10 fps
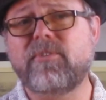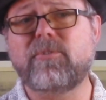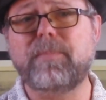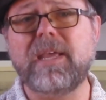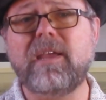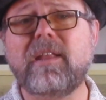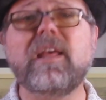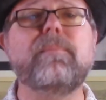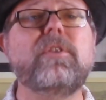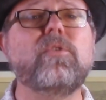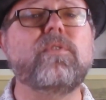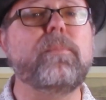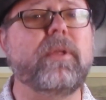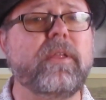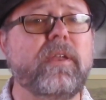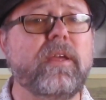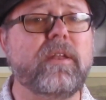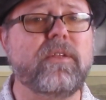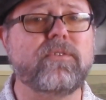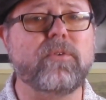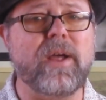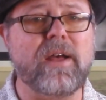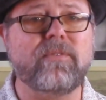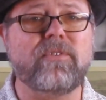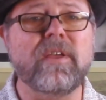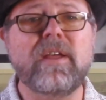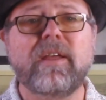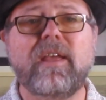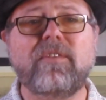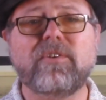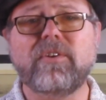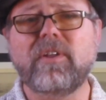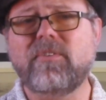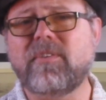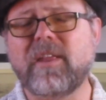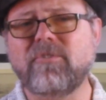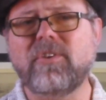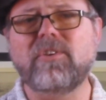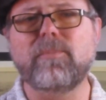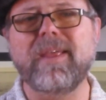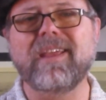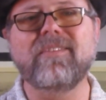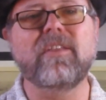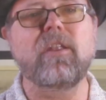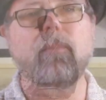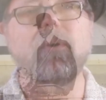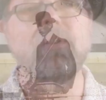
speed and maneuverability in his crafts, he turned his attention to making the number